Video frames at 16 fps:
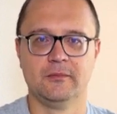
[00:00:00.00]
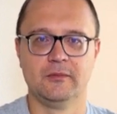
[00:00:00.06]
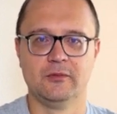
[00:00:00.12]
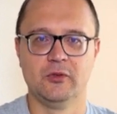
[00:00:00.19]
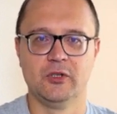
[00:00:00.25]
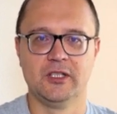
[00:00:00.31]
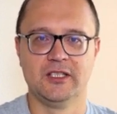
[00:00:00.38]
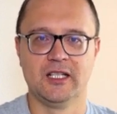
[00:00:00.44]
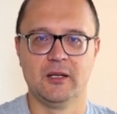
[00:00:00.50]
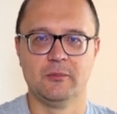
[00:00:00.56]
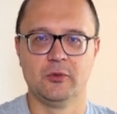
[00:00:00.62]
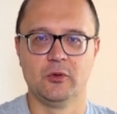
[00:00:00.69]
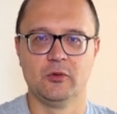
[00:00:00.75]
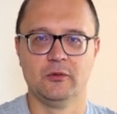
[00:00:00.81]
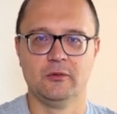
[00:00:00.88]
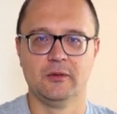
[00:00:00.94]
For
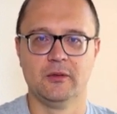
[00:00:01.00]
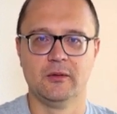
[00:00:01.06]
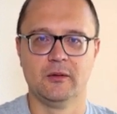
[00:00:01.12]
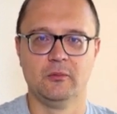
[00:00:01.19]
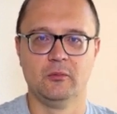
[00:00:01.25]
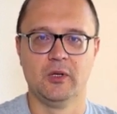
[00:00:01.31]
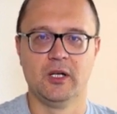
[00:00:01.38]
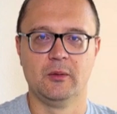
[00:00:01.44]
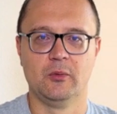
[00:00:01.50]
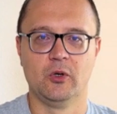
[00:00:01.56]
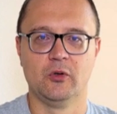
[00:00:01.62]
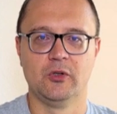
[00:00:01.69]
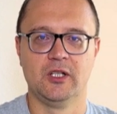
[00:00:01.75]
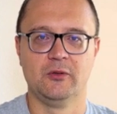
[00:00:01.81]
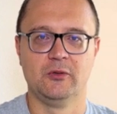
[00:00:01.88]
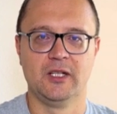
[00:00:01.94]
example, when
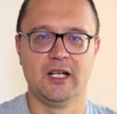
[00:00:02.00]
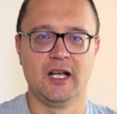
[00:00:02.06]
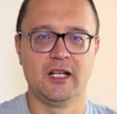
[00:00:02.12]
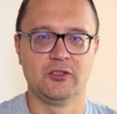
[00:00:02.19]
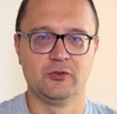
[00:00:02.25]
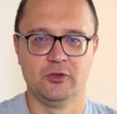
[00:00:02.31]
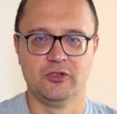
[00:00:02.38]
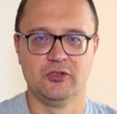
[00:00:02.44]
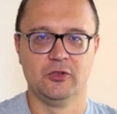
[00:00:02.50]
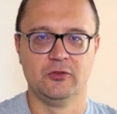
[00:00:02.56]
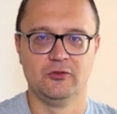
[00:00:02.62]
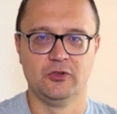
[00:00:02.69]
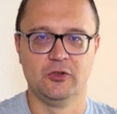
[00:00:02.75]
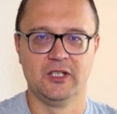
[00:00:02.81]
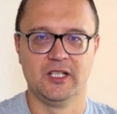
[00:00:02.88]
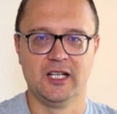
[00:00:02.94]
ammonia reacts with
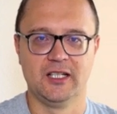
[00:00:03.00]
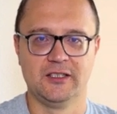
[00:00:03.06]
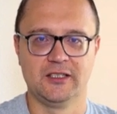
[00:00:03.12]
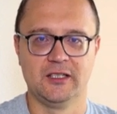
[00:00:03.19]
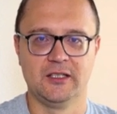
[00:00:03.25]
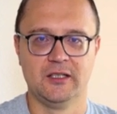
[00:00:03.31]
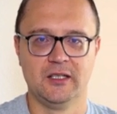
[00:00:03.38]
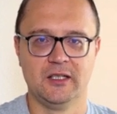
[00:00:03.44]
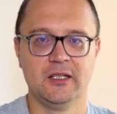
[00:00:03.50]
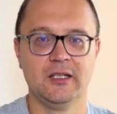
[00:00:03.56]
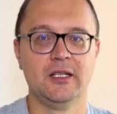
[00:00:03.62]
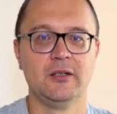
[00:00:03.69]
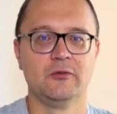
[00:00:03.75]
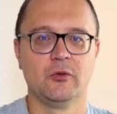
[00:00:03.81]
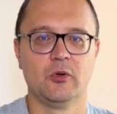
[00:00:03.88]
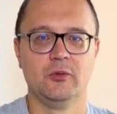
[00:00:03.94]
sulfuric acid,
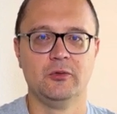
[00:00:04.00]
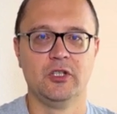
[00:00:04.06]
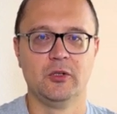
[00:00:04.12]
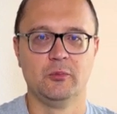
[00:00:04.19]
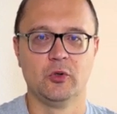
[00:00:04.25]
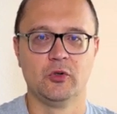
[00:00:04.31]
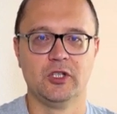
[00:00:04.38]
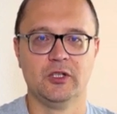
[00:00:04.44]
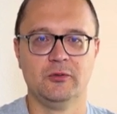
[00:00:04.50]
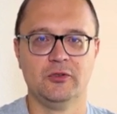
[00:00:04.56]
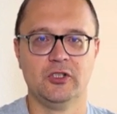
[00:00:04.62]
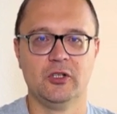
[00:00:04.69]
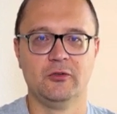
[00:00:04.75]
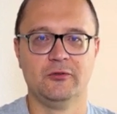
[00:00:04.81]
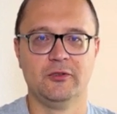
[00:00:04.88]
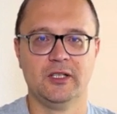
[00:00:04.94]
it forms ammonium
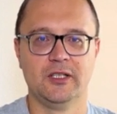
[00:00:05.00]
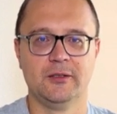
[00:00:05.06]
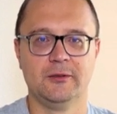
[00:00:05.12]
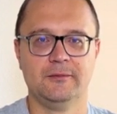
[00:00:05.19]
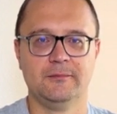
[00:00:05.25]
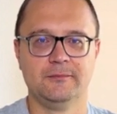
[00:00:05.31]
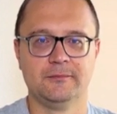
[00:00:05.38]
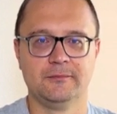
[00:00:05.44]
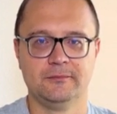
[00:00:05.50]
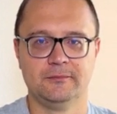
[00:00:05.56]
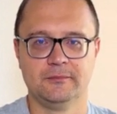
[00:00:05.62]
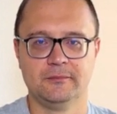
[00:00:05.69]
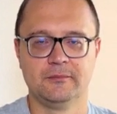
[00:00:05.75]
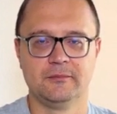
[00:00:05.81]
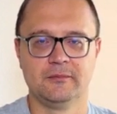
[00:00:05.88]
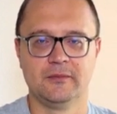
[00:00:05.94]
sulfate.
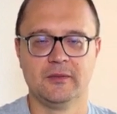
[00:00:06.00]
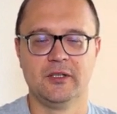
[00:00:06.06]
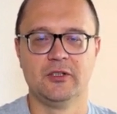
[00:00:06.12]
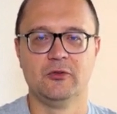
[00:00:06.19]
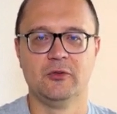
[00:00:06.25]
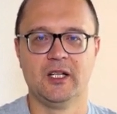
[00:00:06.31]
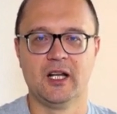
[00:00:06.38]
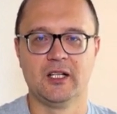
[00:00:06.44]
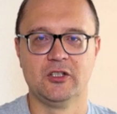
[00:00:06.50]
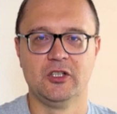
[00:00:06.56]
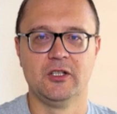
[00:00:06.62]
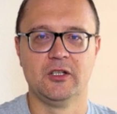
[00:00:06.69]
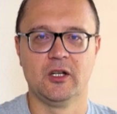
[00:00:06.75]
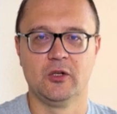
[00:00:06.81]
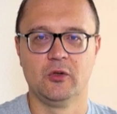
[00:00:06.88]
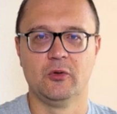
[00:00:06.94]
This
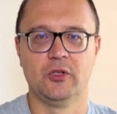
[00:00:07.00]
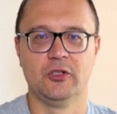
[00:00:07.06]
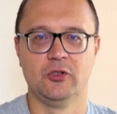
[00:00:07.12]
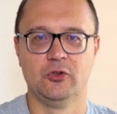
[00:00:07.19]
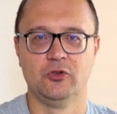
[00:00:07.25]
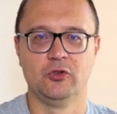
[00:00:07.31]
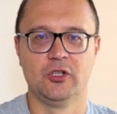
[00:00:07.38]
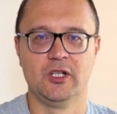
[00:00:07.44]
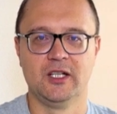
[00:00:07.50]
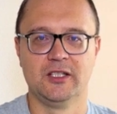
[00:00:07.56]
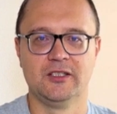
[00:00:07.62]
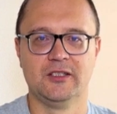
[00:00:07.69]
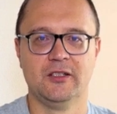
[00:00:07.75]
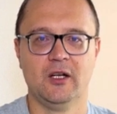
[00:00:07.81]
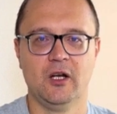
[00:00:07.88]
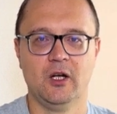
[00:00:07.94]
reaction not only
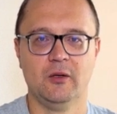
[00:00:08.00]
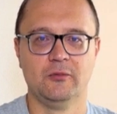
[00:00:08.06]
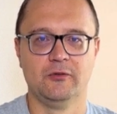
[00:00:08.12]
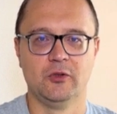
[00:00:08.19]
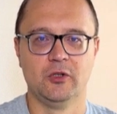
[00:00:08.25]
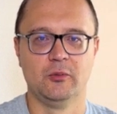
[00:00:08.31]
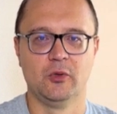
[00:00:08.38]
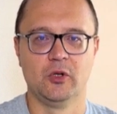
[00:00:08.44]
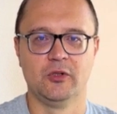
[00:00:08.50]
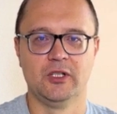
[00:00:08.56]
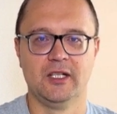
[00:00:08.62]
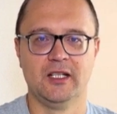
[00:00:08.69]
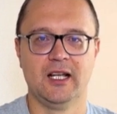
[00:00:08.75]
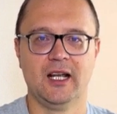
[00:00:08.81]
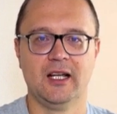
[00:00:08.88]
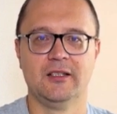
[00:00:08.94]
neutralizes the harmful
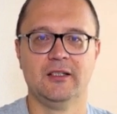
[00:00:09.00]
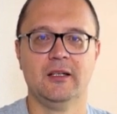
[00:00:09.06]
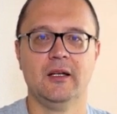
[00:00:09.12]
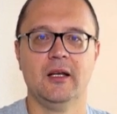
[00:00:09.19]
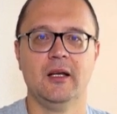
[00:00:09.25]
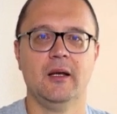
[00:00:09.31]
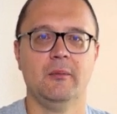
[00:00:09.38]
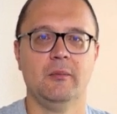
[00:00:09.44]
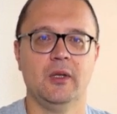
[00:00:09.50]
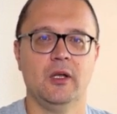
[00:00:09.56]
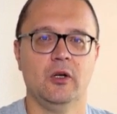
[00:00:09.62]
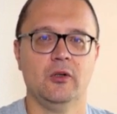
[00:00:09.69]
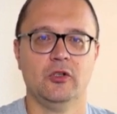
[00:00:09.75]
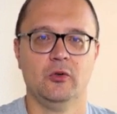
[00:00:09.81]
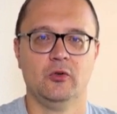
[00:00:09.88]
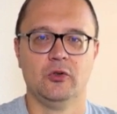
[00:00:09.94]
ammonia gas, but
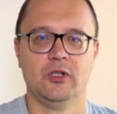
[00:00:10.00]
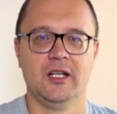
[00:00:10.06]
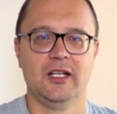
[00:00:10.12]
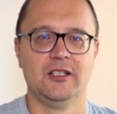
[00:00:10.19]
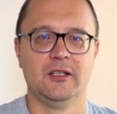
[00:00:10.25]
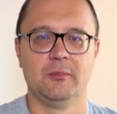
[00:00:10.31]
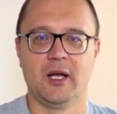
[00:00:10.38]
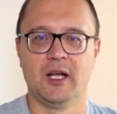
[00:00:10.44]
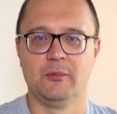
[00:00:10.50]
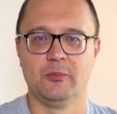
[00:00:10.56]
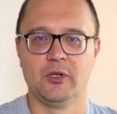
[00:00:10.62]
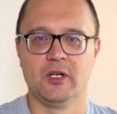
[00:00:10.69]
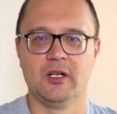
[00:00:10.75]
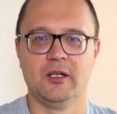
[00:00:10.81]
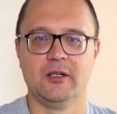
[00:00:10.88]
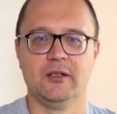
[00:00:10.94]
also creates a
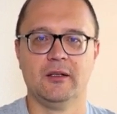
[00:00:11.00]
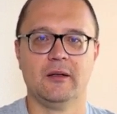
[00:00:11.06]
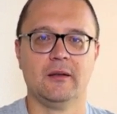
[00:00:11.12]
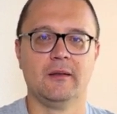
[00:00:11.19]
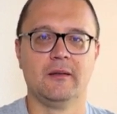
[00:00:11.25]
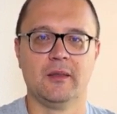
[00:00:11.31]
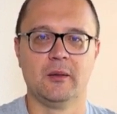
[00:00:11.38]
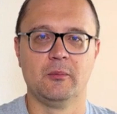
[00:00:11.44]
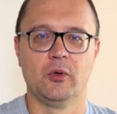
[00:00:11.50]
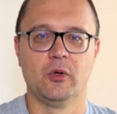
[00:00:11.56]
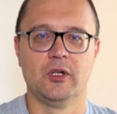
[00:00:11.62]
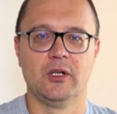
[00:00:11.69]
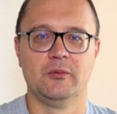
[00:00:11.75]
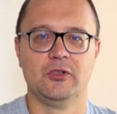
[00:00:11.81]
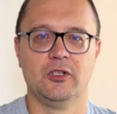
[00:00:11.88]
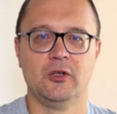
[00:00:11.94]
byproduct,
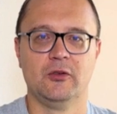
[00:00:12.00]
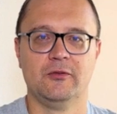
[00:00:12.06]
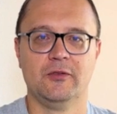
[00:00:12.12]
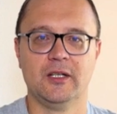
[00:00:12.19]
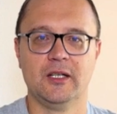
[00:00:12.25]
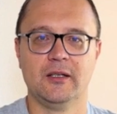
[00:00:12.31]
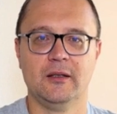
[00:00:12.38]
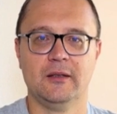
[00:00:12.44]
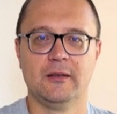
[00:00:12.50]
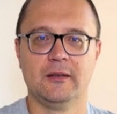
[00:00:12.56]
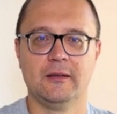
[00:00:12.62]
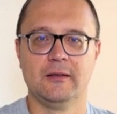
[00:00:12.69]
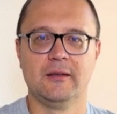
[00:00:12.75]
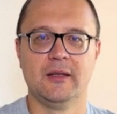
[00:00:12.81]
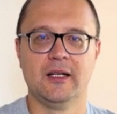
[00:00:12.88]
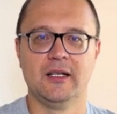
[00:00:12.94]
ammonium sulfate
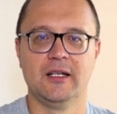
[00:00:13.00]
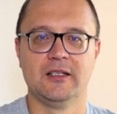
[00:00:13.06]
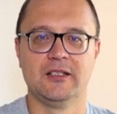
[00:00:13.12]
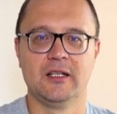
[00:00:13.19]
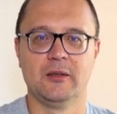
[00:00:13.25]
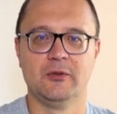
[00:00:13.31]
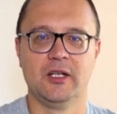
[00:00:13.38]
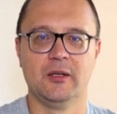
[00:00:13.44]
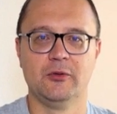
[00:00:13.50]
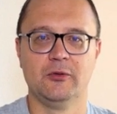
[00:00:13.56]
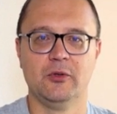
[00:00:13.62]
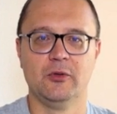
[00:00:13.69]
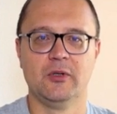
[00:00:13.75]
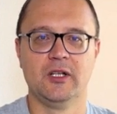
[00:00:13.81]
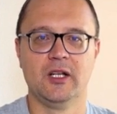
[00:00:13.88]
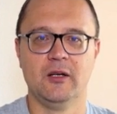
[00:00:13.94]
that can sometimes
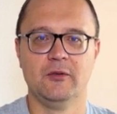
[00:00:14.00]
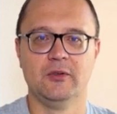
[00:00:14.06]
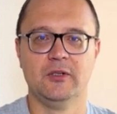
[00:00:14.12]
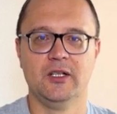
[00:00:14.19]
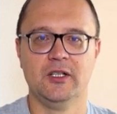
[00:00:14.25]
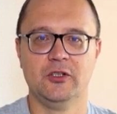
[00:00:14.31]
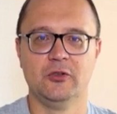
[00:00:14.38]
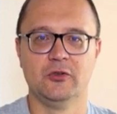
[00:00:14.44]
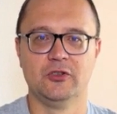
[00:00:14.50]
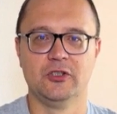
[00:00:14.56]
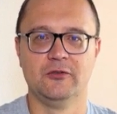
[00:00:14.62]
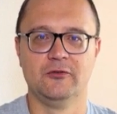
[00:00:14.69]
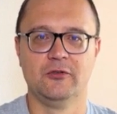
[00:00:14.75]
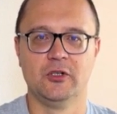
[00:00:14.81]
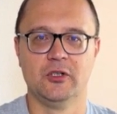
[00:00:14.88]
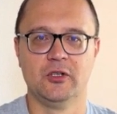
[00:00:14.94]
be recovered and used
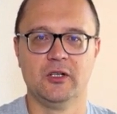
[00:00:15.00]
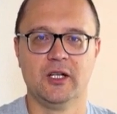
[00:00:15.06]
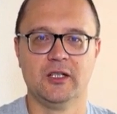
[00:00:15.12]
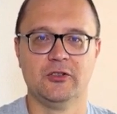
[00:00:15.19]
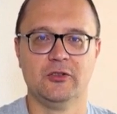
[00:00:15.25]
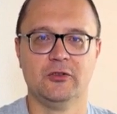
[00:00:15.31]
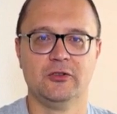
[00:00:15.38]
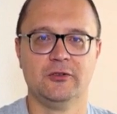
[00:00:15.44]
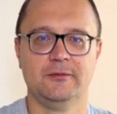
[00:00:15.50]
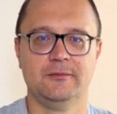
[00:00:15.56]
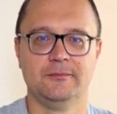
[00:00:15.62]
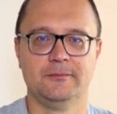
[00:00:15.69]
in fertilizers.